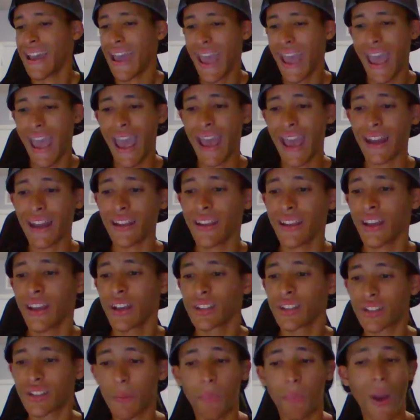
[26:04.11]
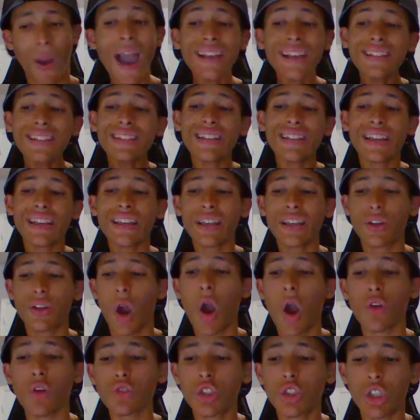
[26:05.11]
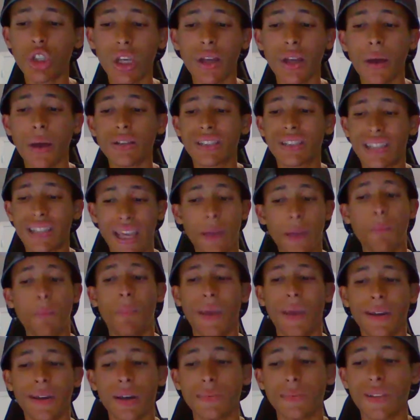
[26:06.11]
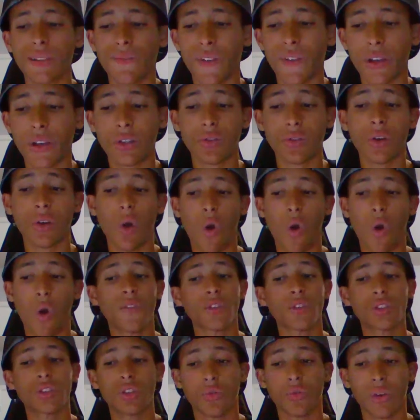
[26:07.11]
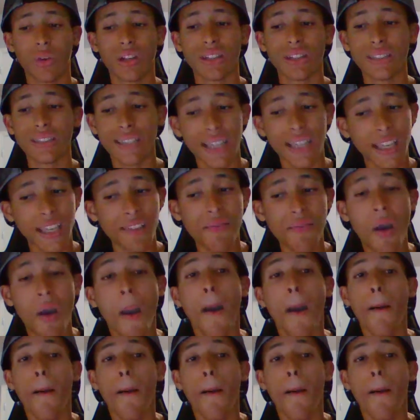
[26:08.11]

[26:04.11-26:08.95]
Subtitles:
And surprisingly, Hikaru Shida did pick up the victory over Serena Deeb,